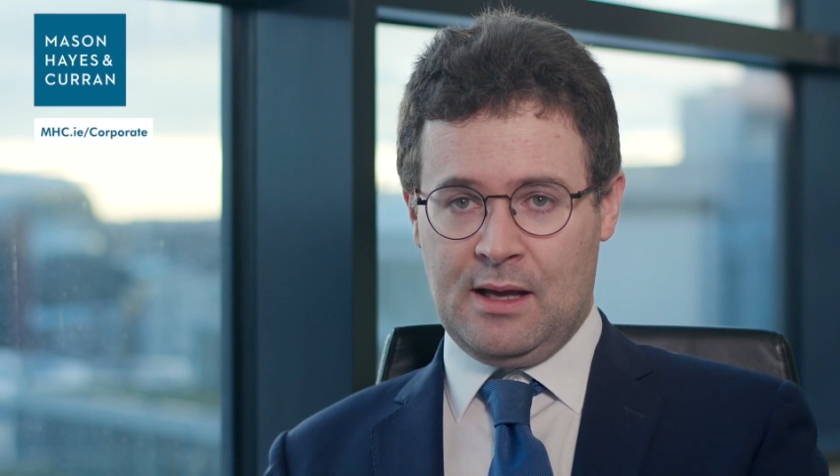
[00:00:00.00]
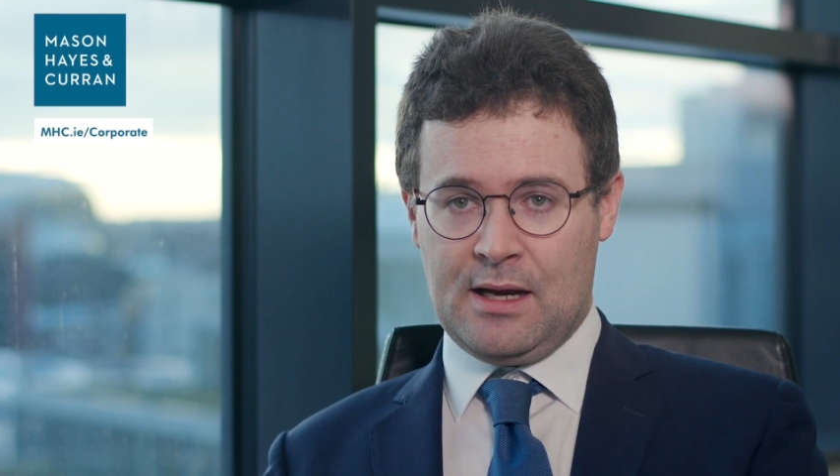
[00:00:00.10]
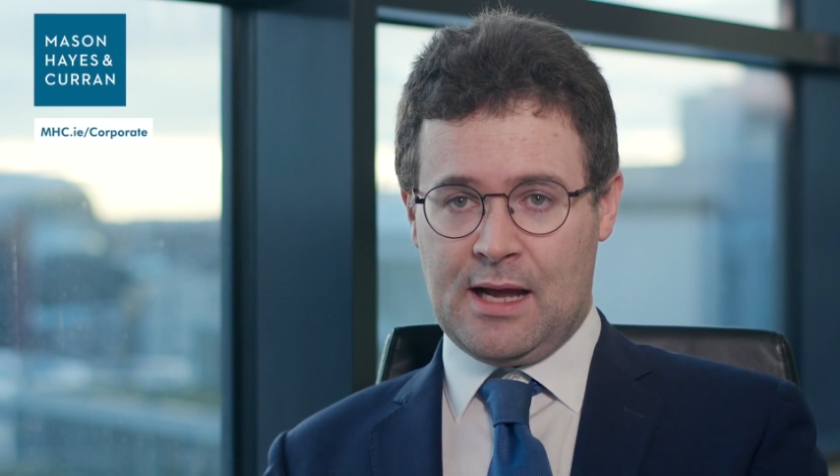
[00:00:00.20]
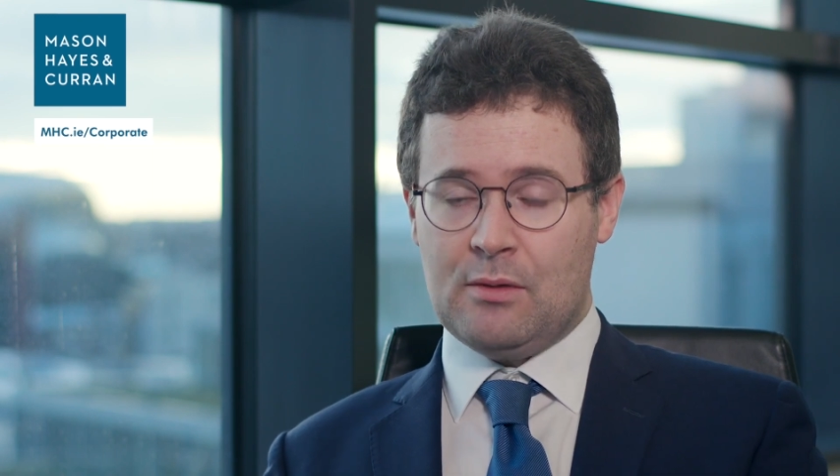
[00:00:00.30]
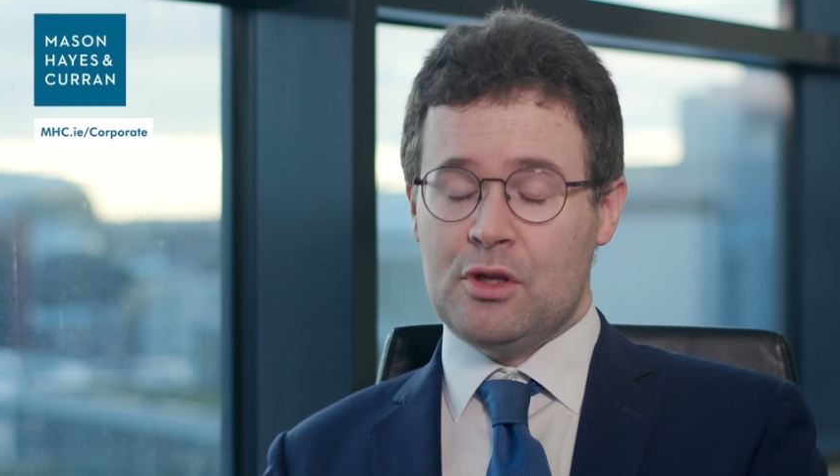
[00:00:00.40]

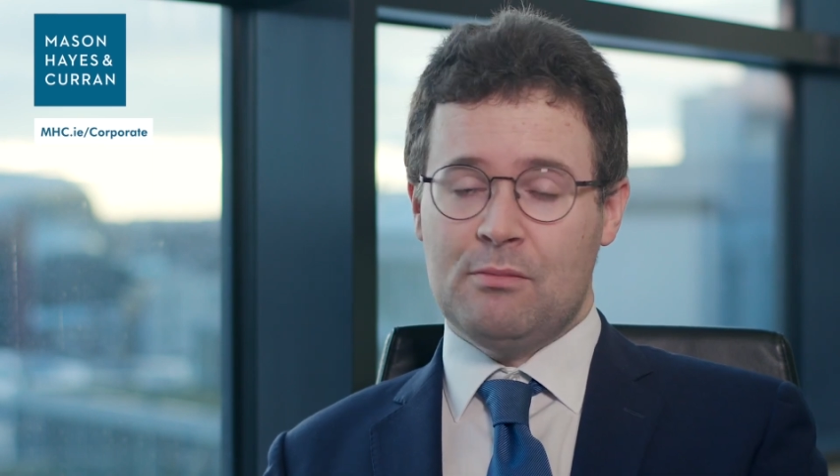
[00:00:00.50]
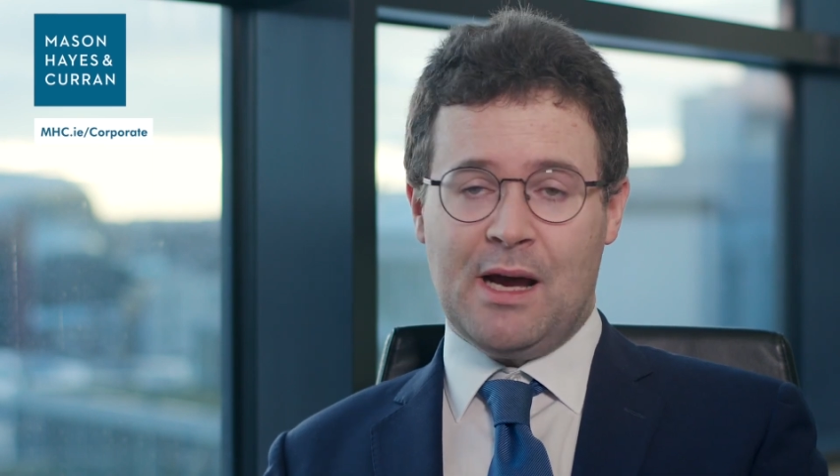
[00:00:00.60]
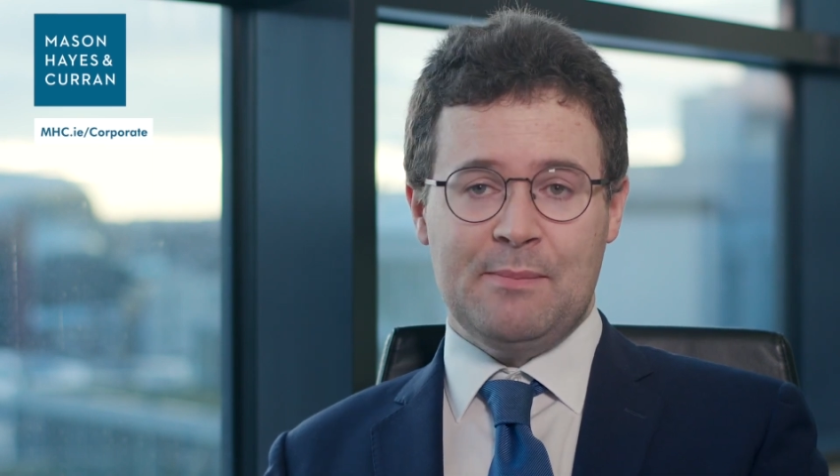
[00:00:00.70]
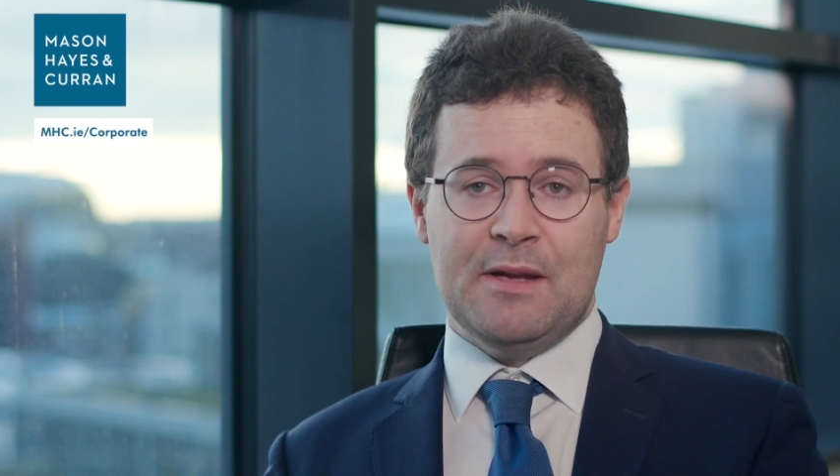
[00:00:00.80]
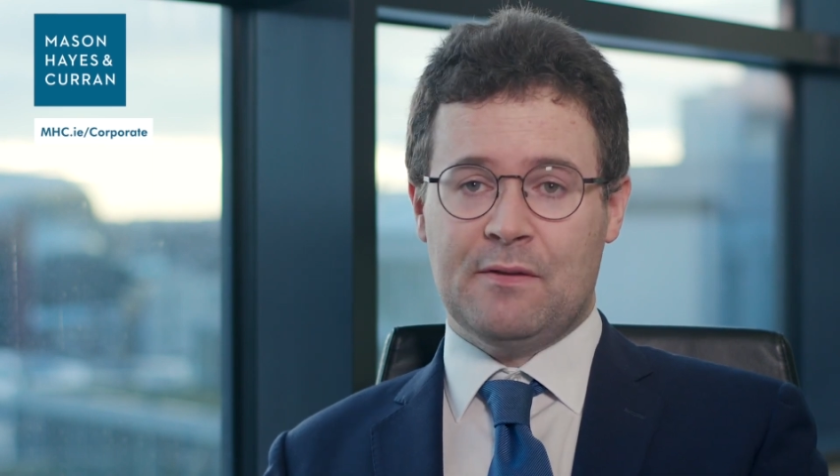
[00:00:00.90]
Now, you
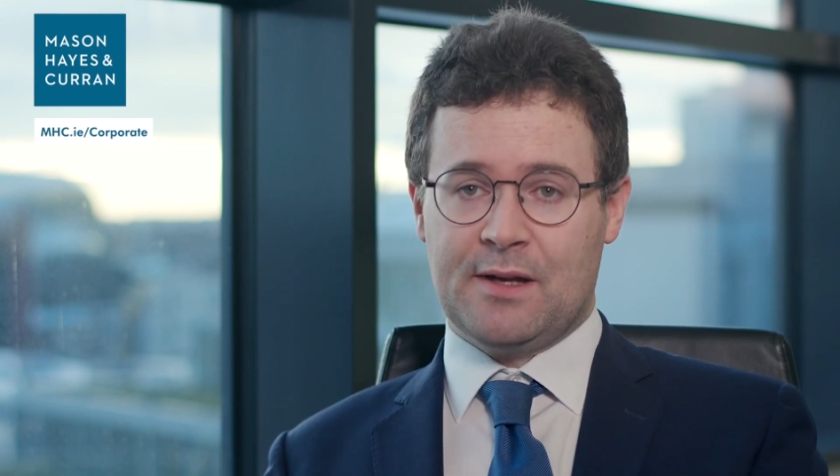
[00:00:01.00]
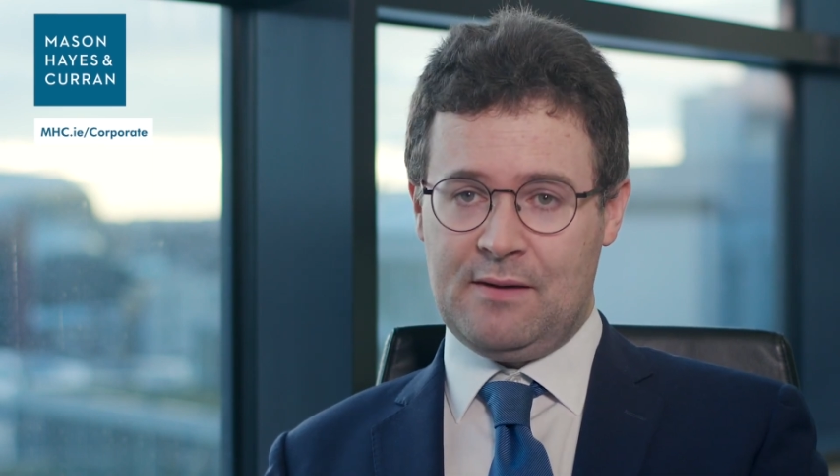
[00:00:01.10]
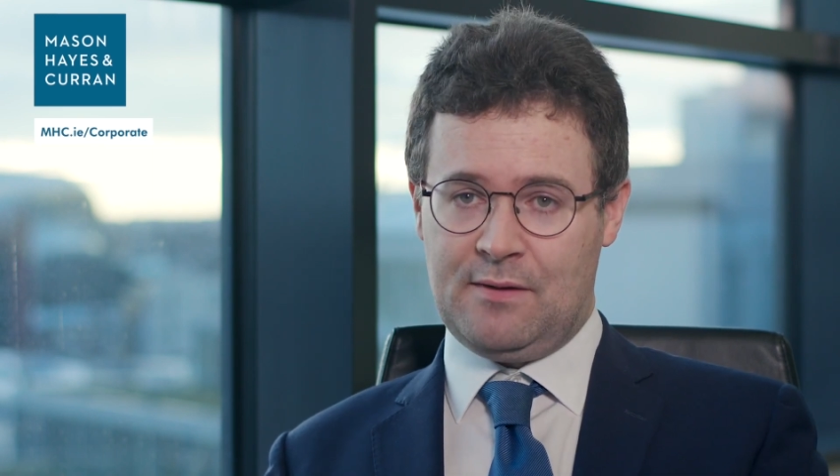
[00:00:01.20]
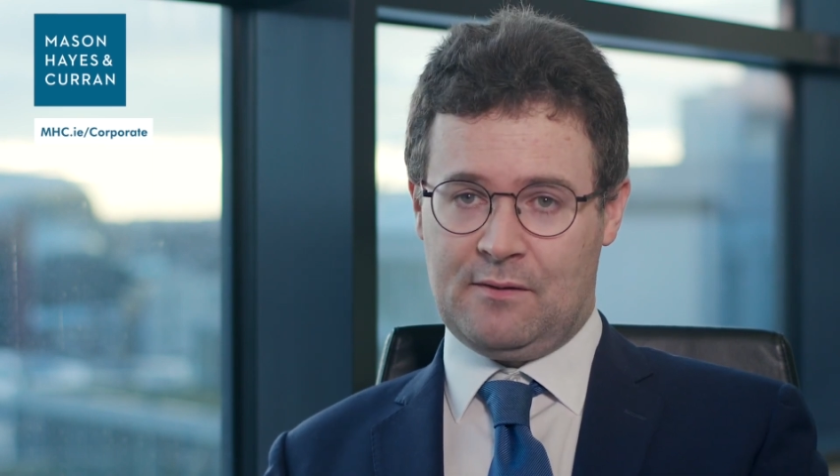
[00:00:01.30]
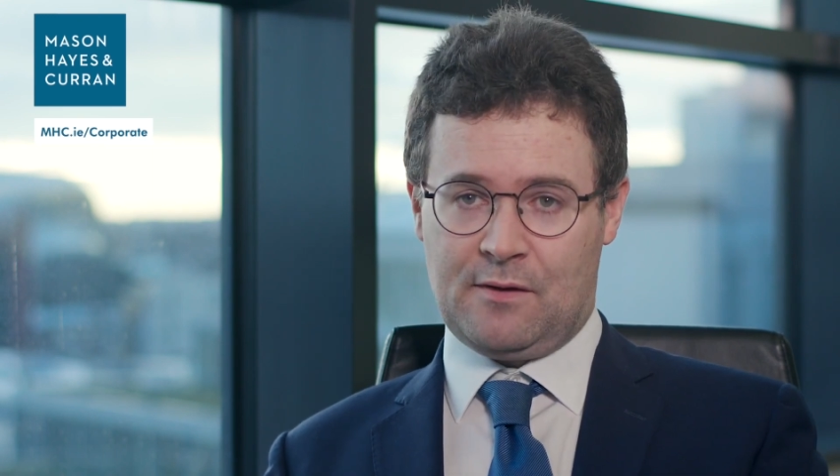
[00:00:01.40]
might be
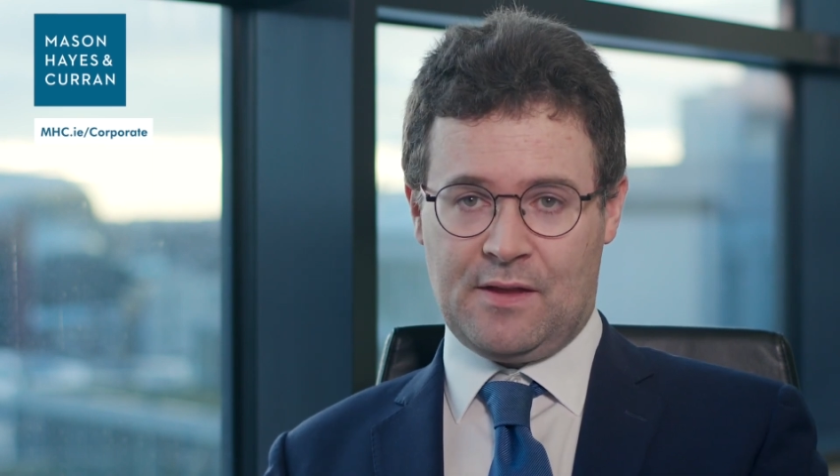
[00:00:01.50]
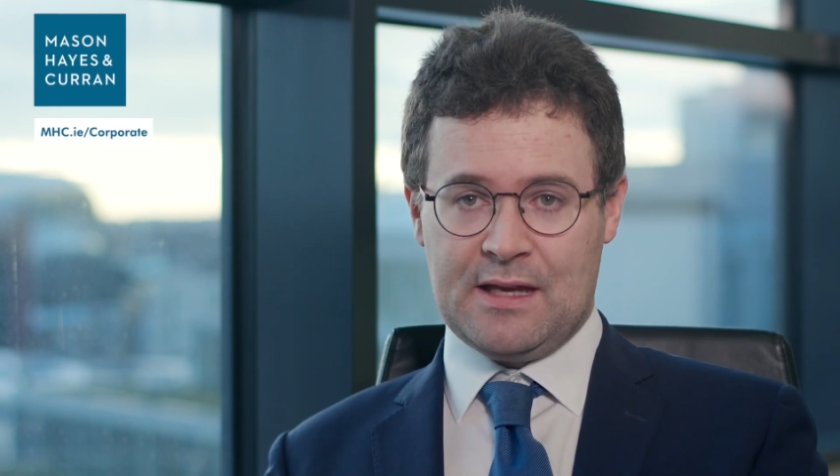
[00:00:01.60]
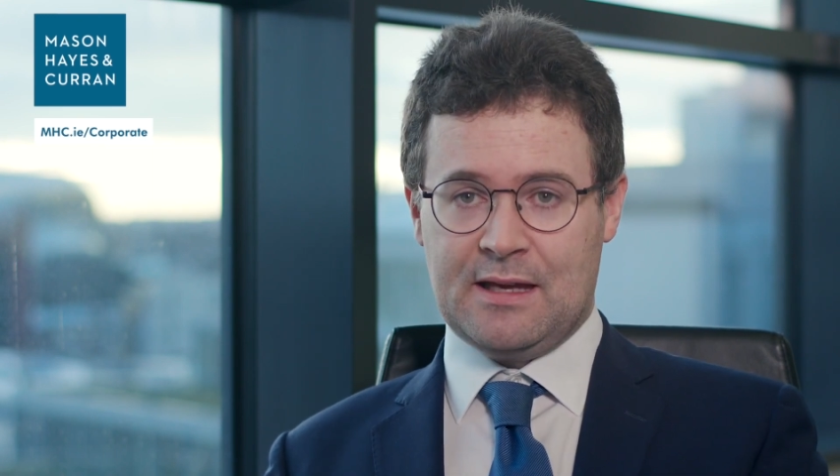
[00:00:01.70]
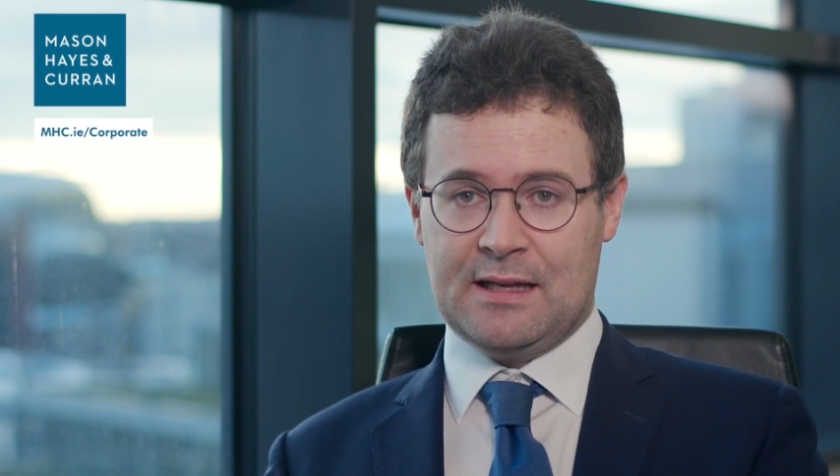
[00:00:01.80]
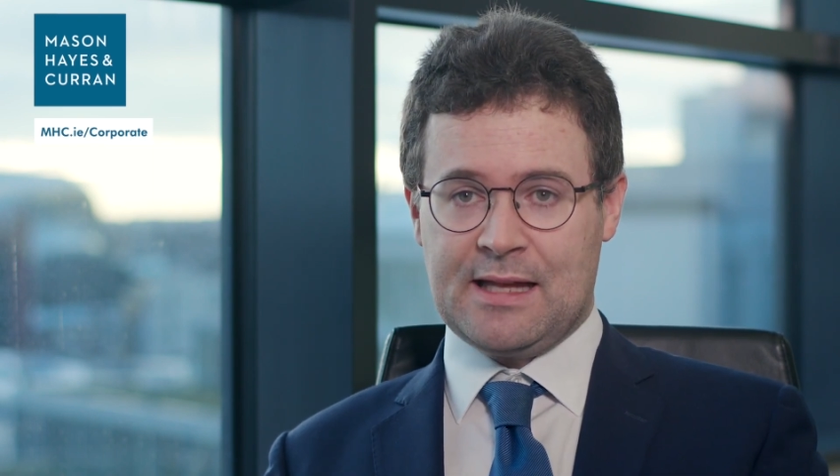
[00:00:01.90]
forgiven for
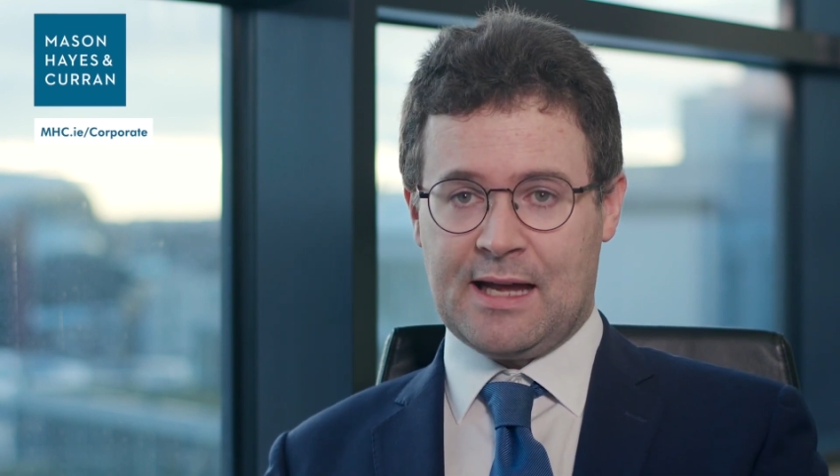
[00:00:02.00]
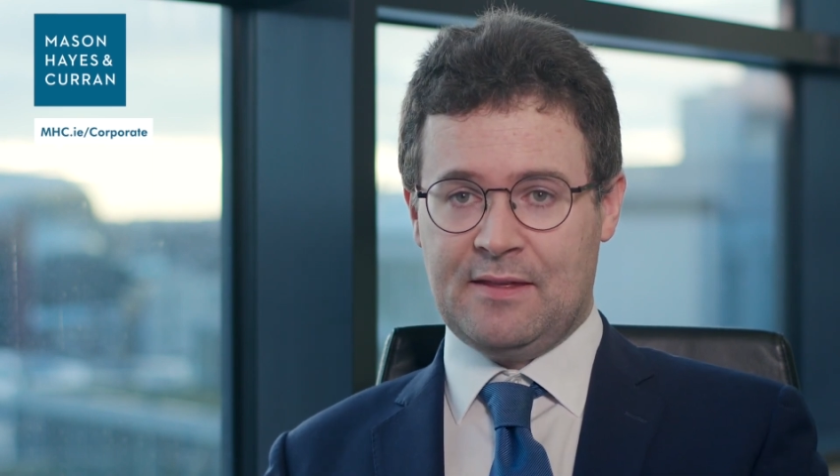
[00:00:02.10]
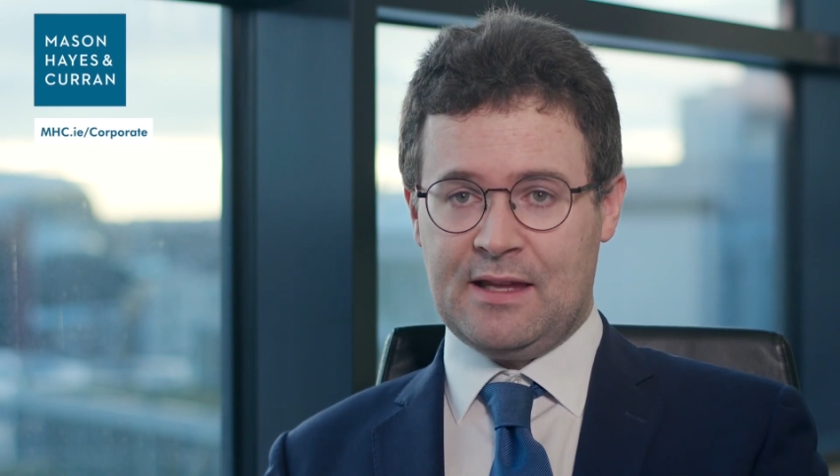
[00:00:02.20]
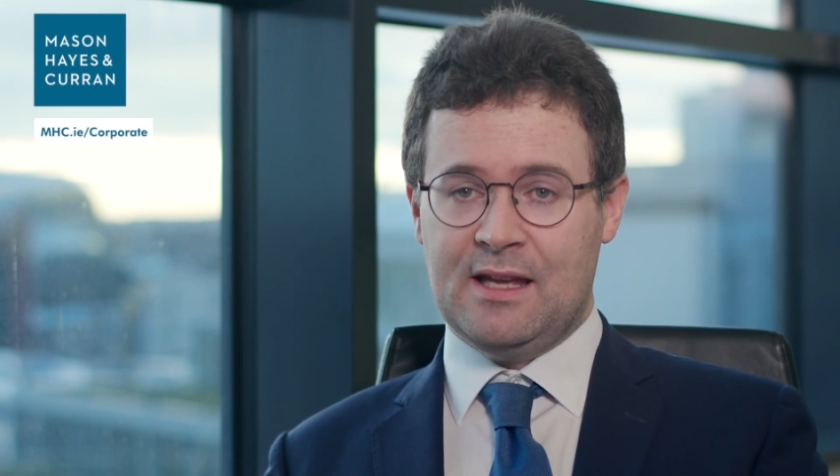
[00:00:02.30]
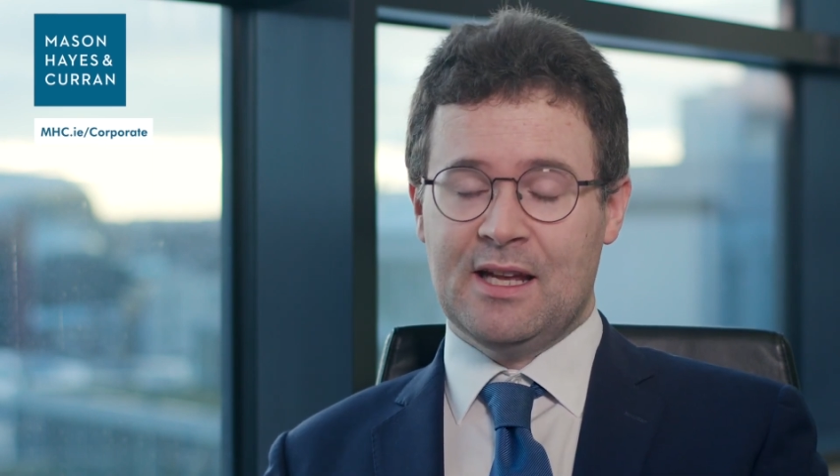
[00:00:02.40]
thinking that
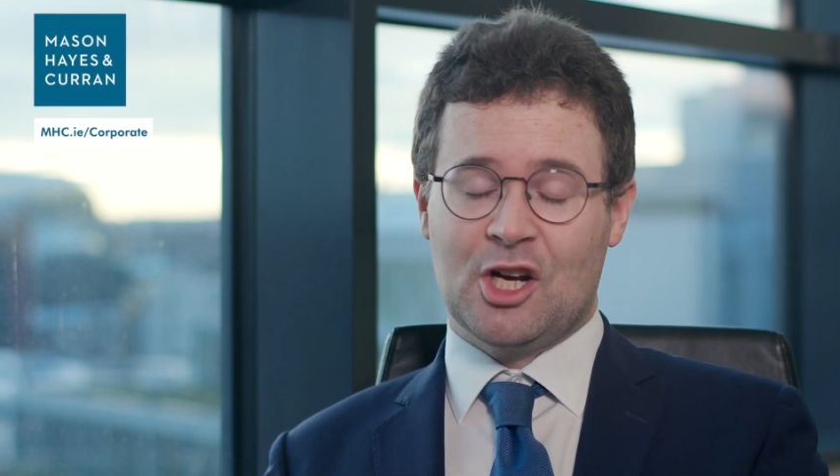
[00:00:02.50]
the